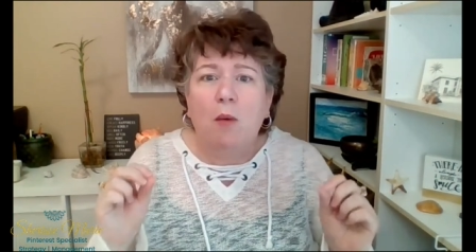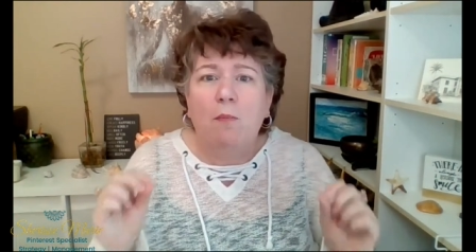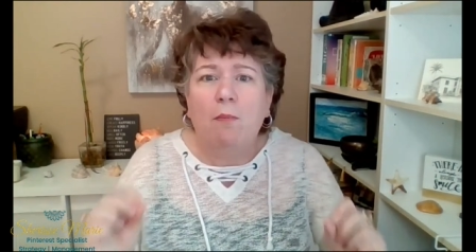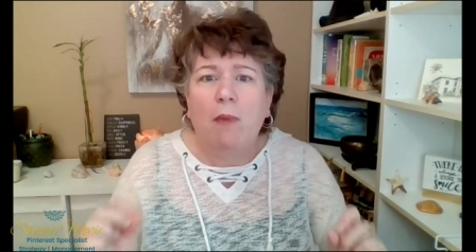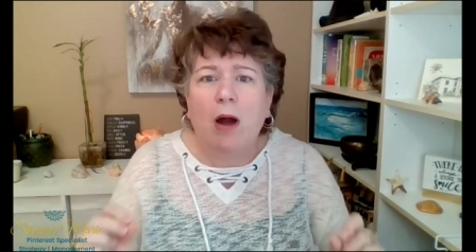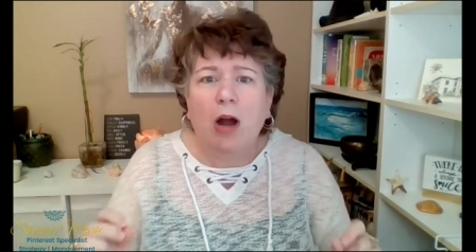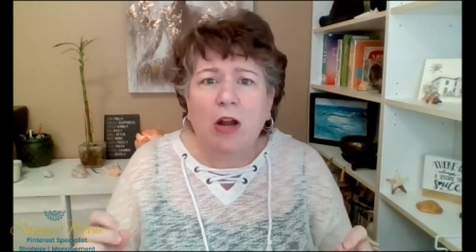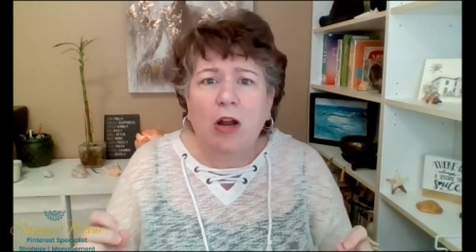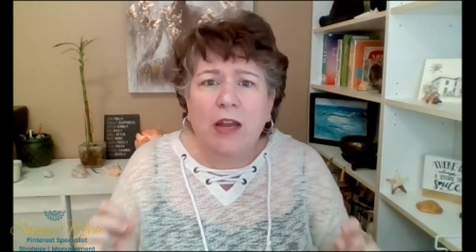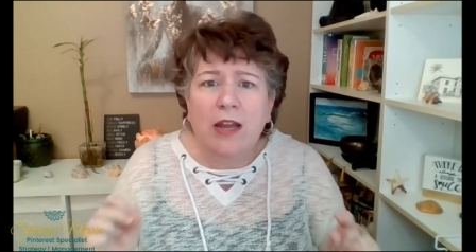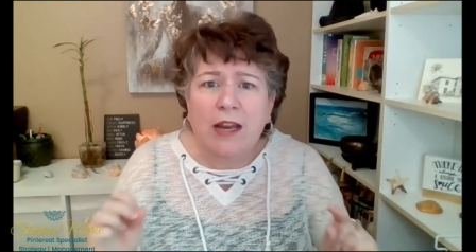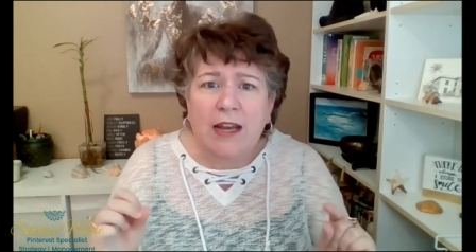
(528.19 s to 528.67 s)

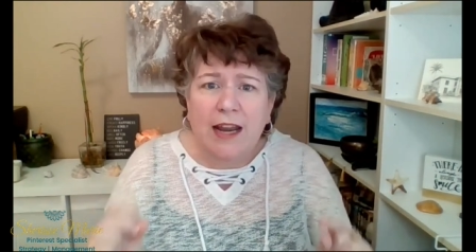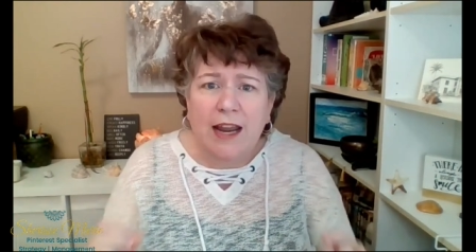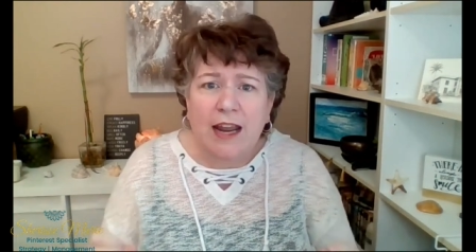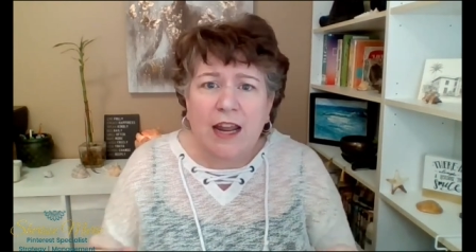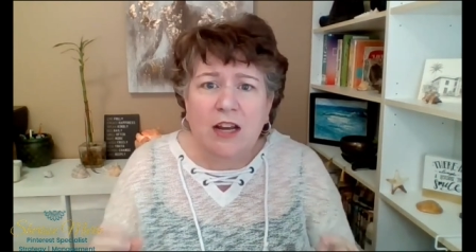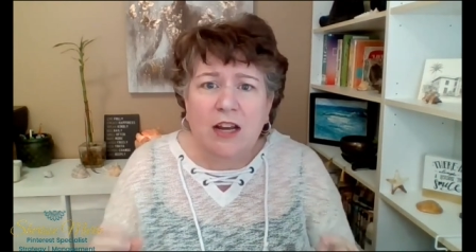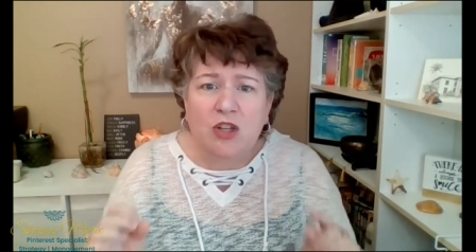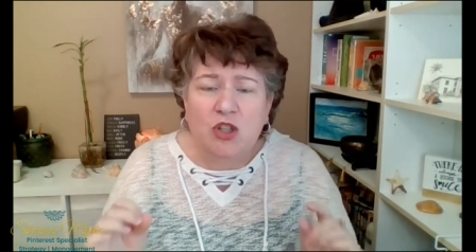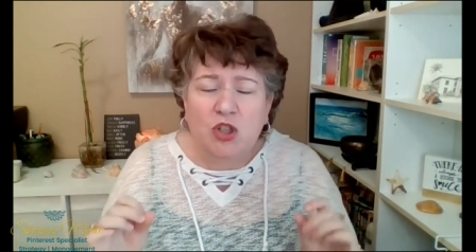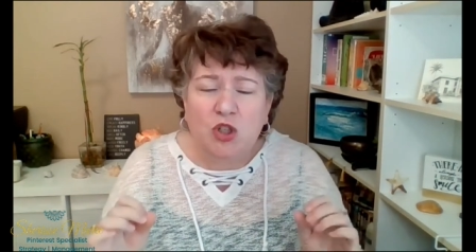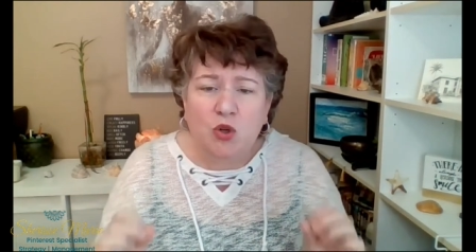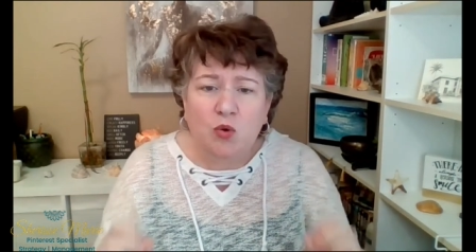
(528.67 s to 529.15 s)
Market
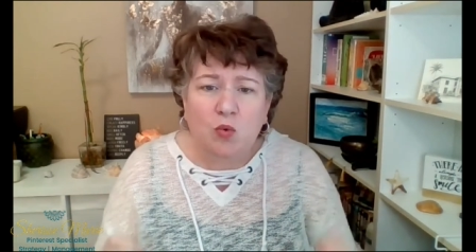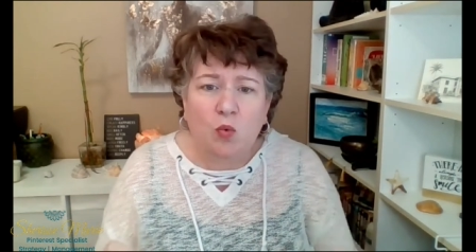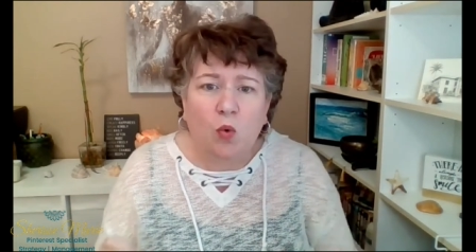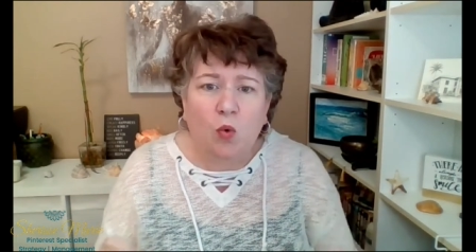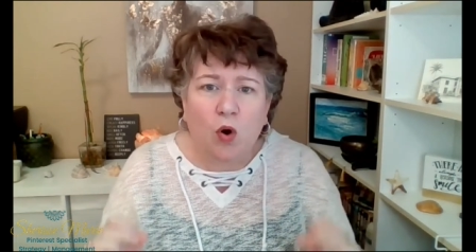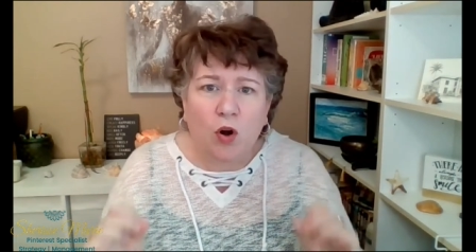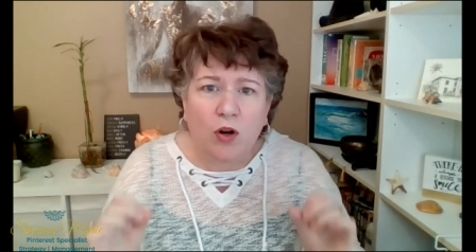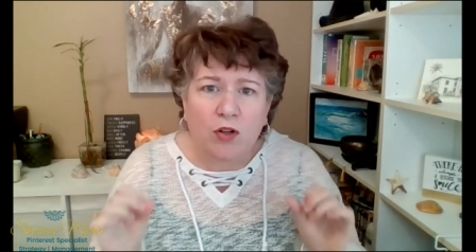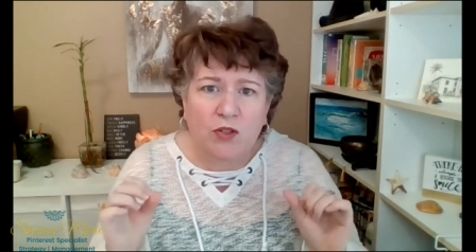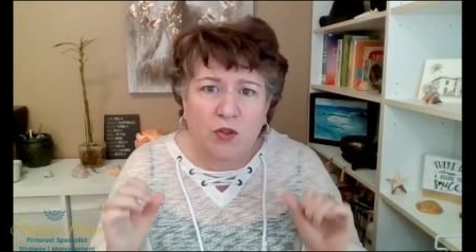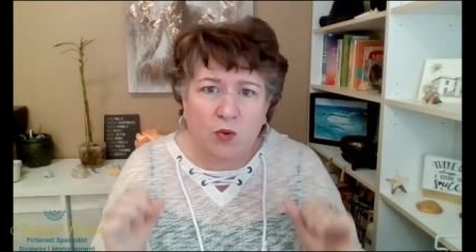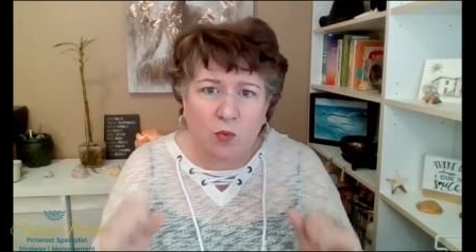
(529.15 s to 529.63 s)
it
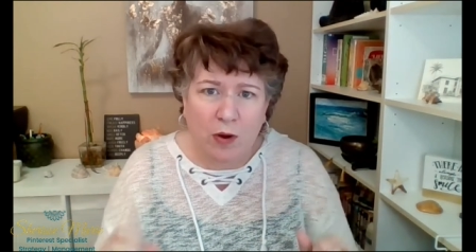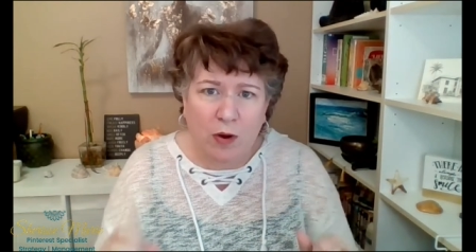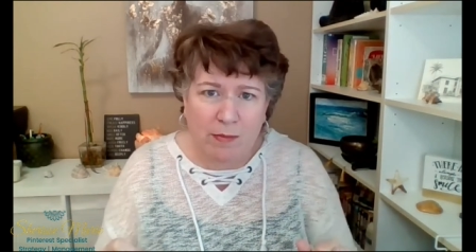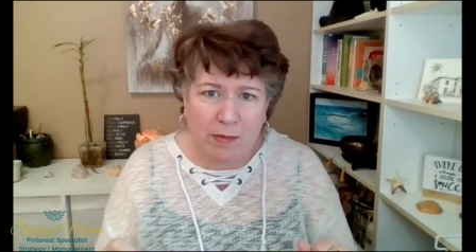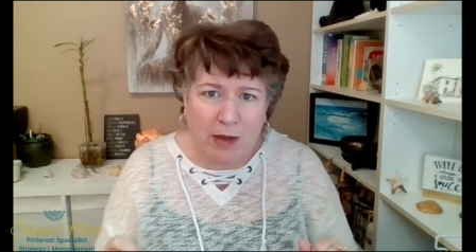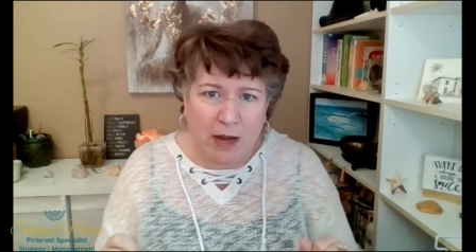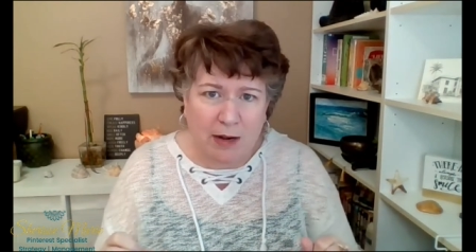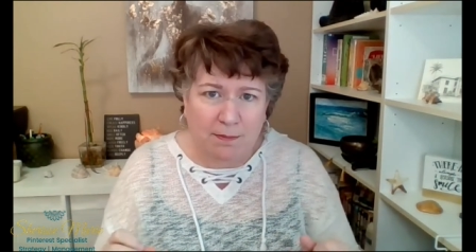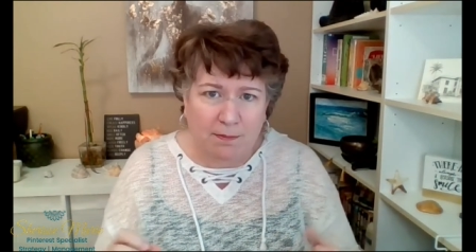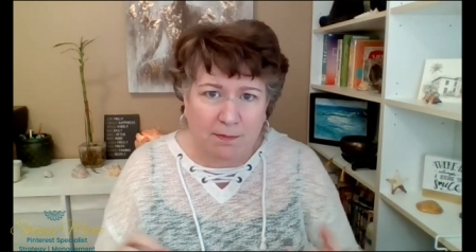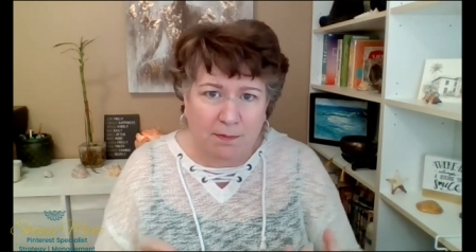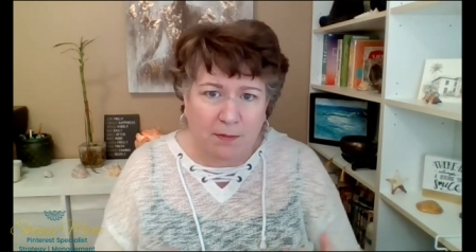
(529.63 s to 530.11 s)
towards
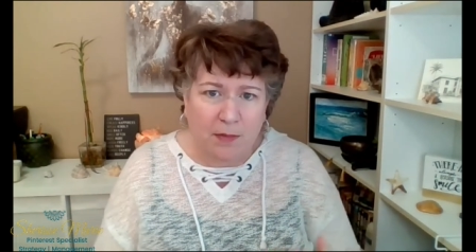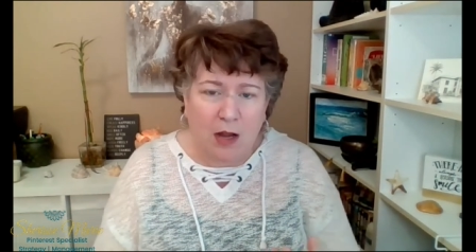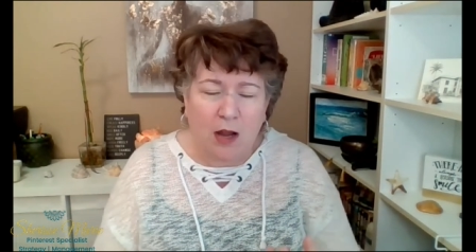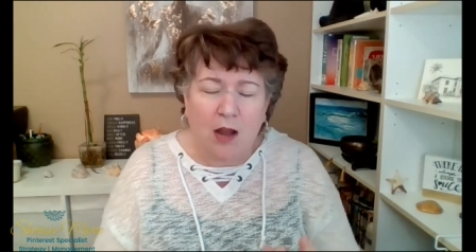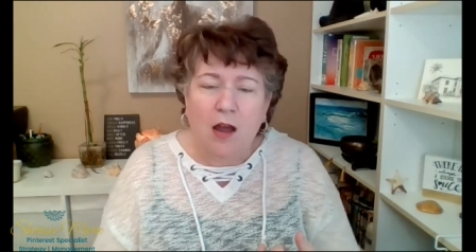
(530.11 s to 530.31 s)
women.